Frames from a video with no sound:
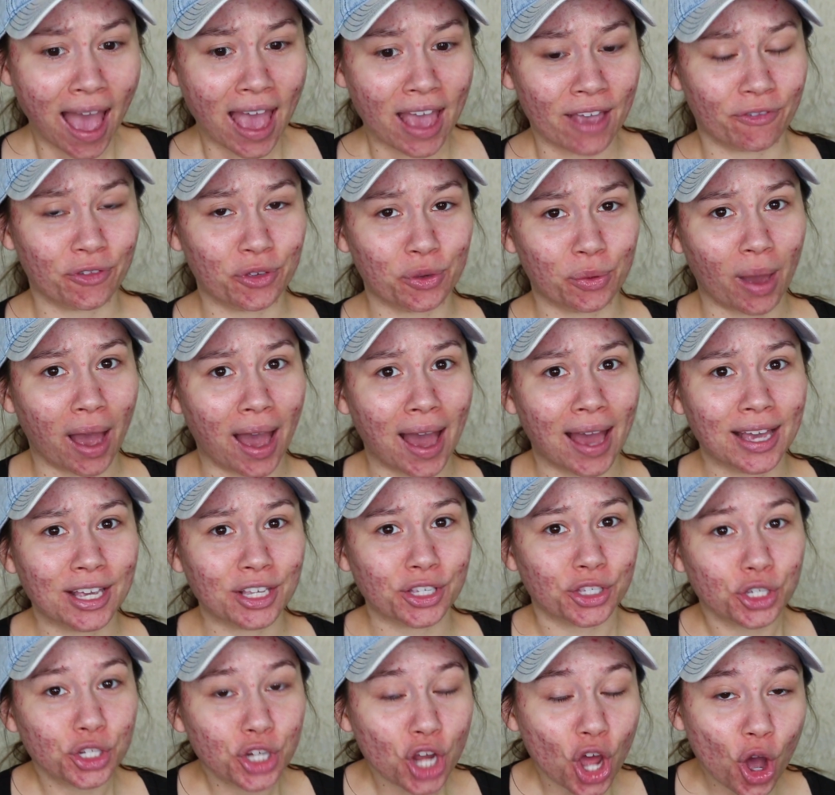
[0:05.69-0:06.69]
If you
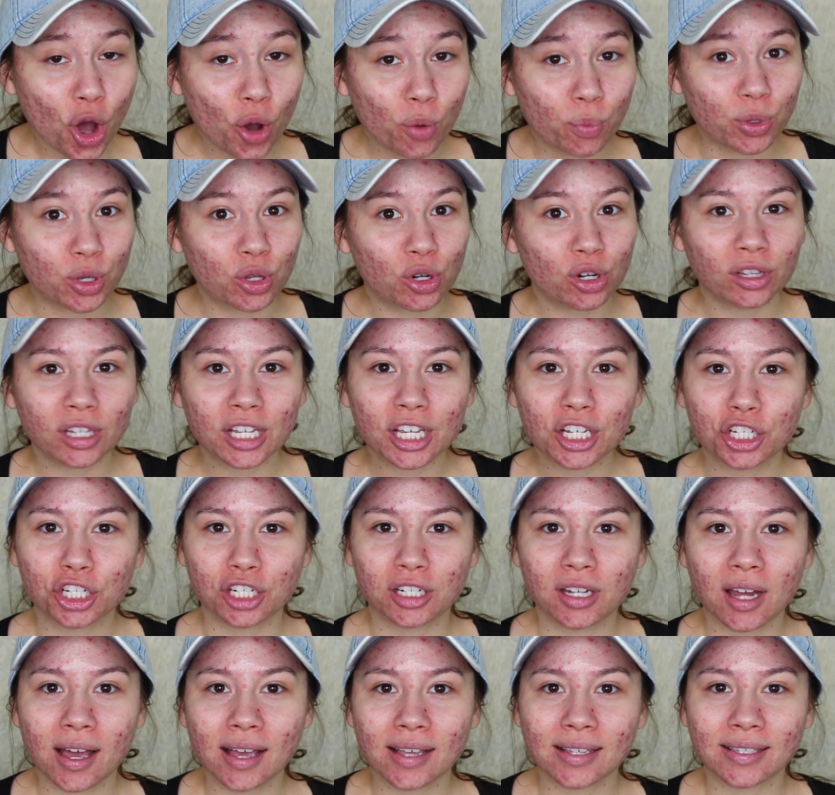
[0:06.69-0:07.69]
guys know,
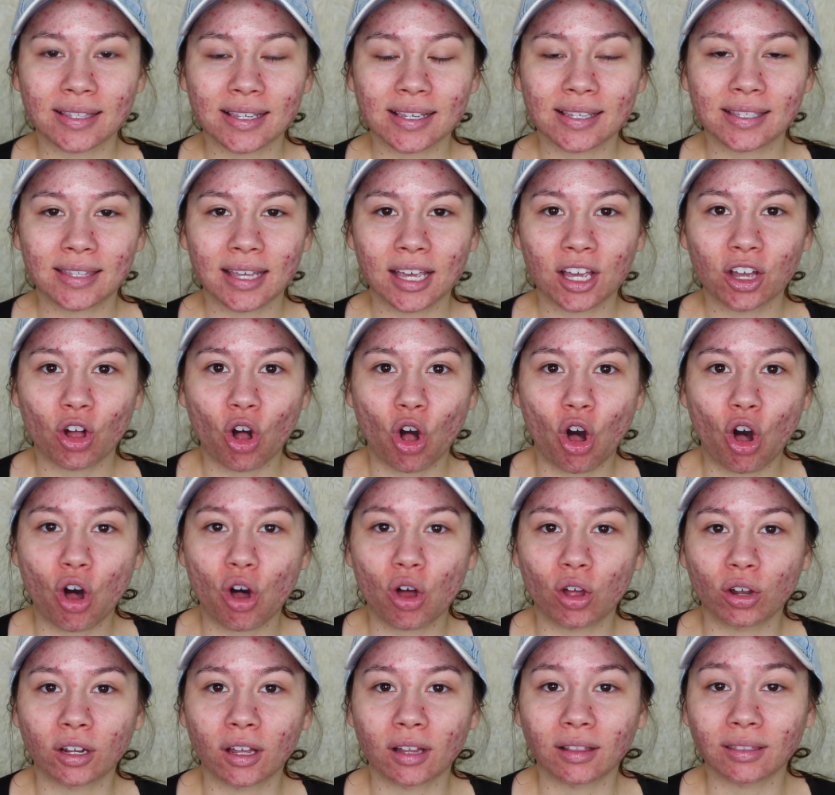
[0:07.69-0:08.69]
Beautylish does this thing
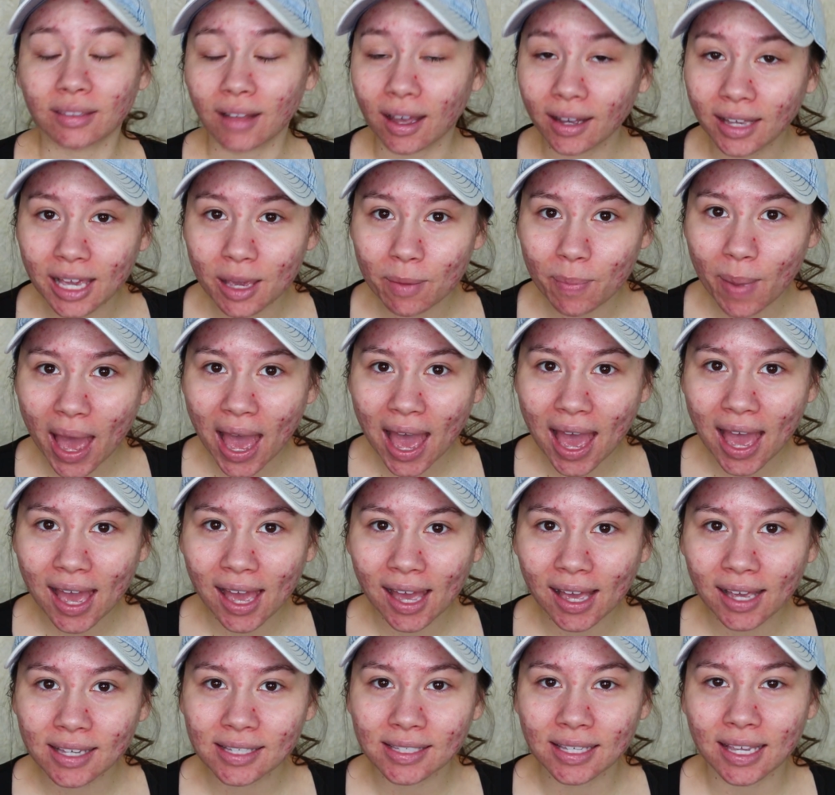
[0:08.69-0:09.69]
called lucky
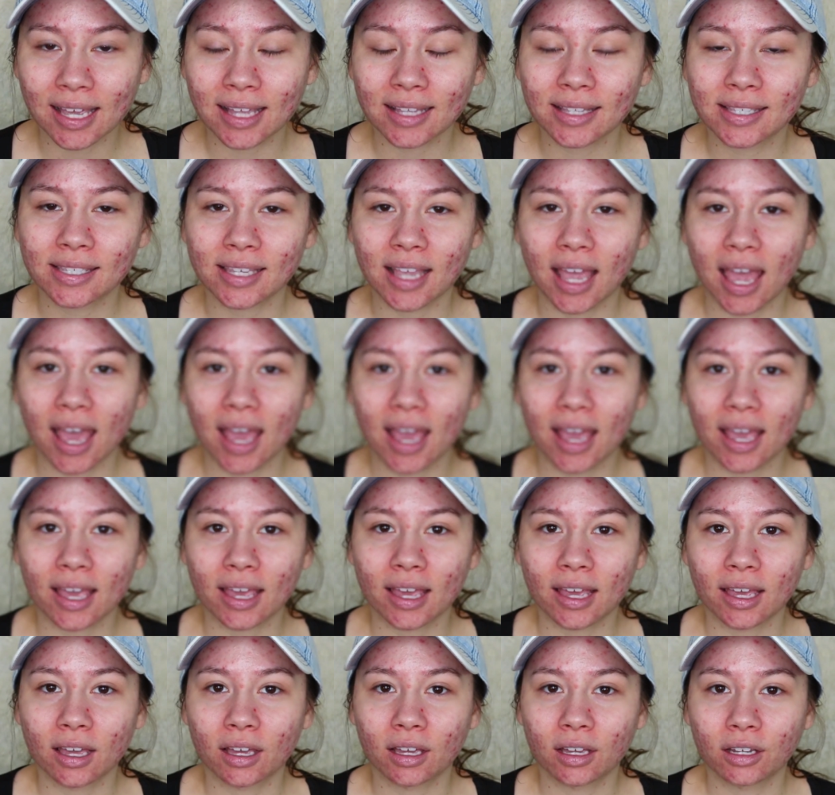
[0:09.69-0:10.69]
bags. It's
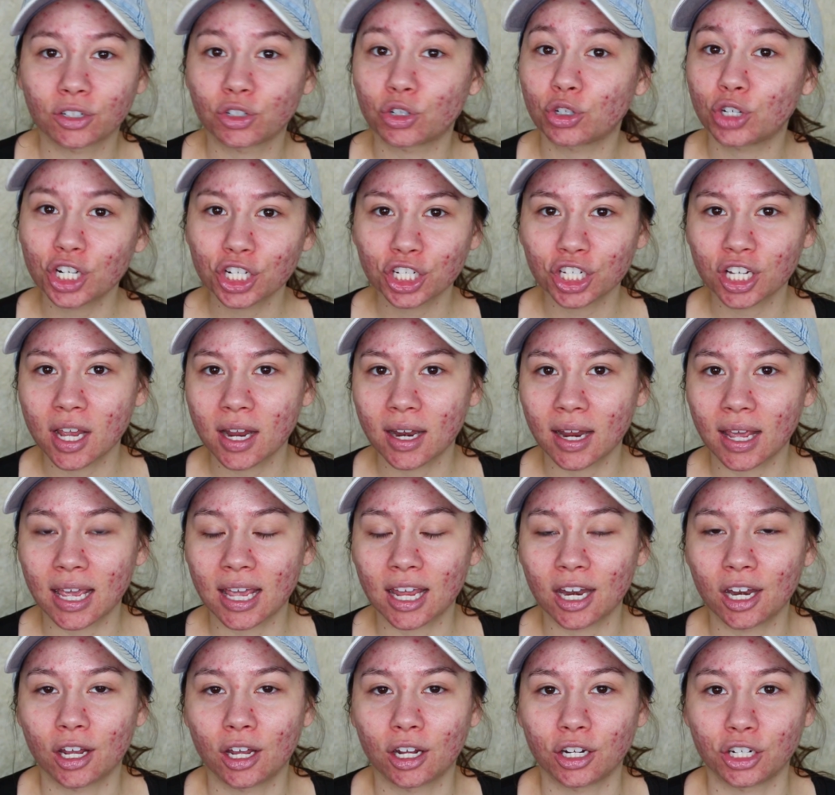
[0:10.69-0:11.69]
a tradition
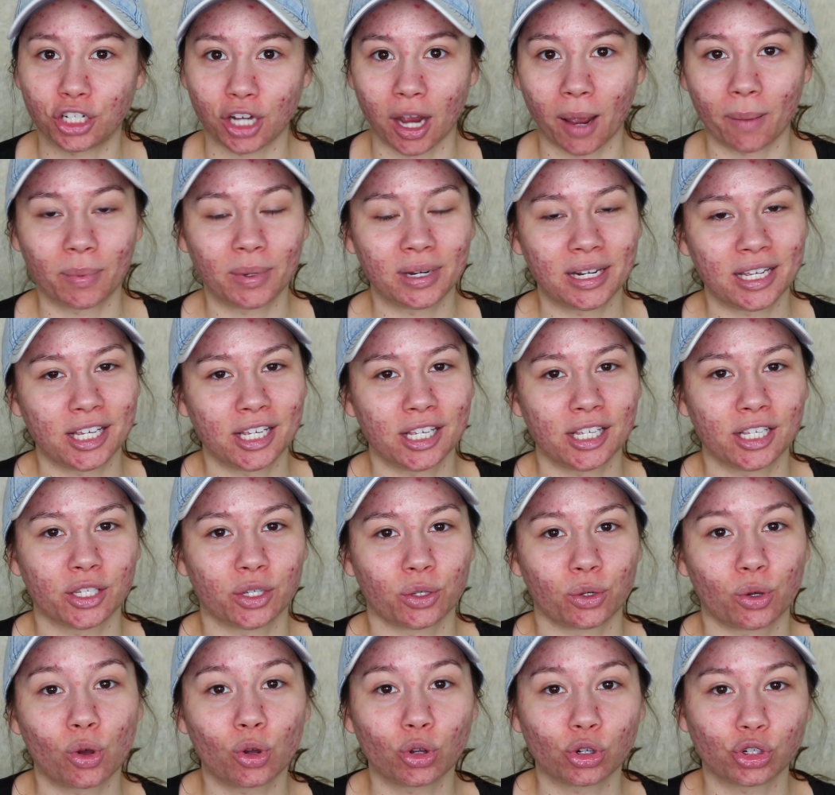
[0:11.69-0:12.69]
in Japanese
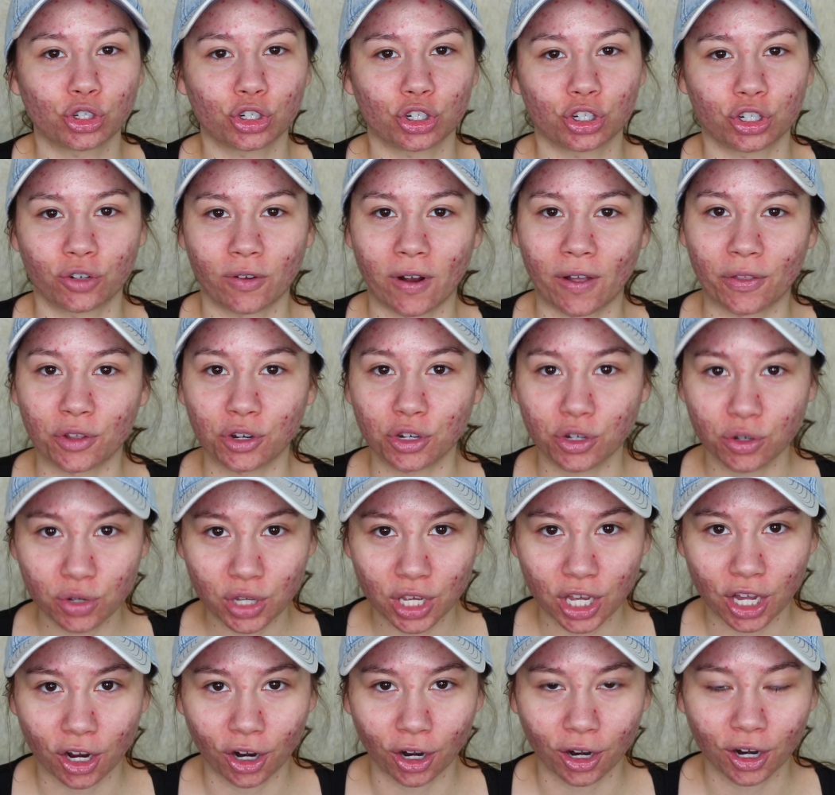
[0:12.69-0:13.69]
culture around the new
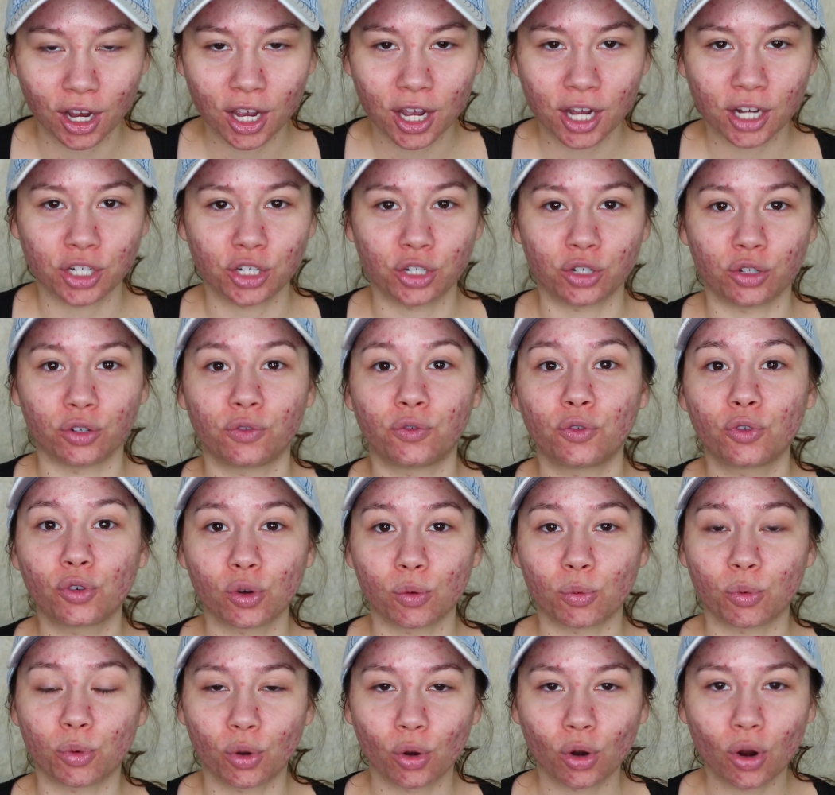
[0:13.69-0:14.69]
year to do
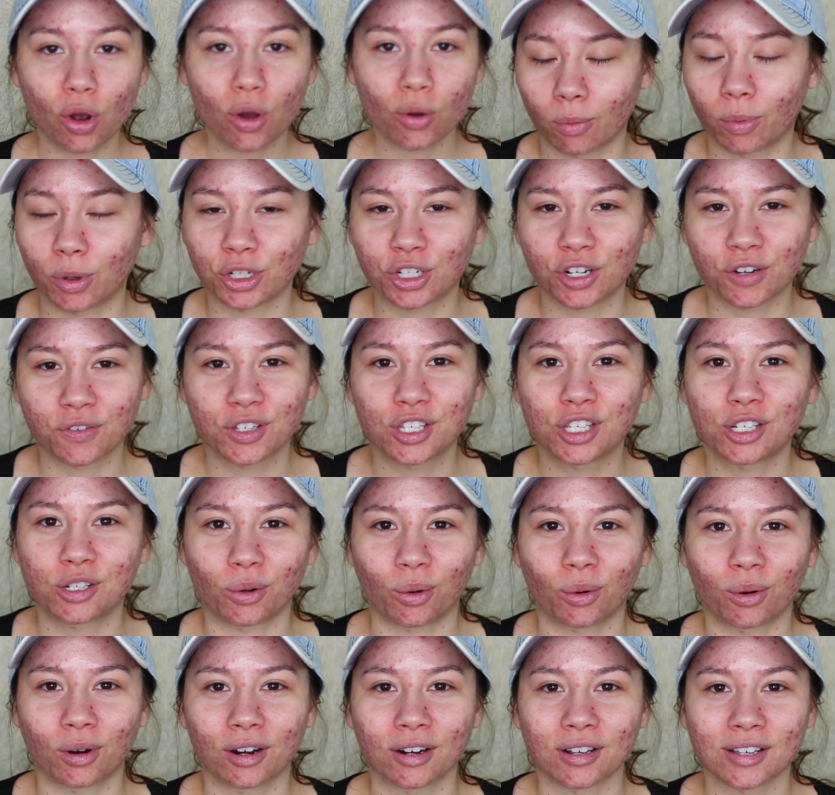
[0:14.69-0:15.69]
fukubukuro. A bunch of
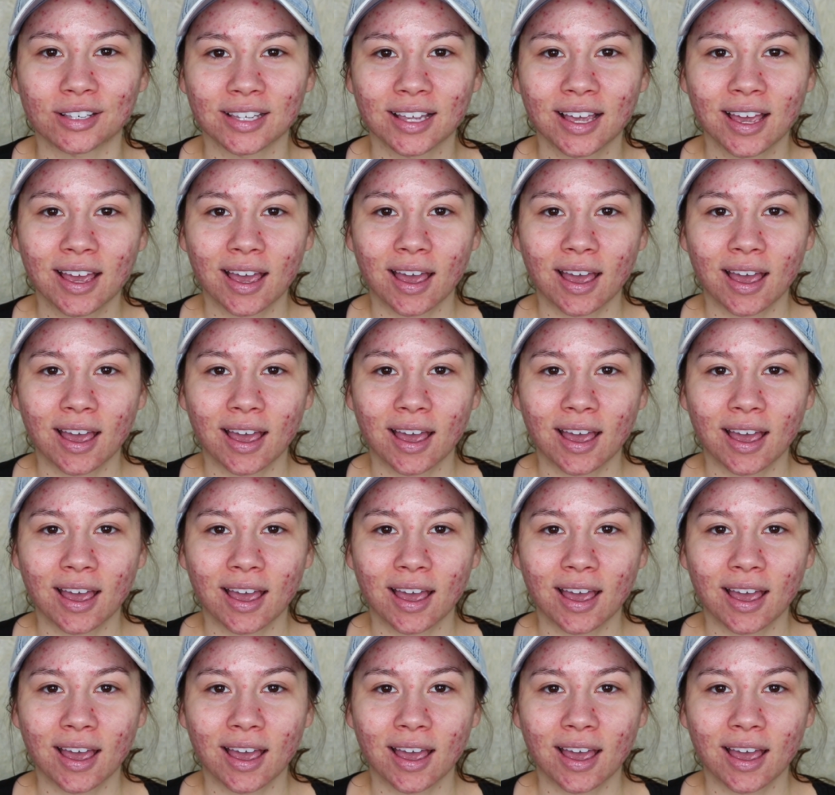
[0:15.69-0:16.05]
stores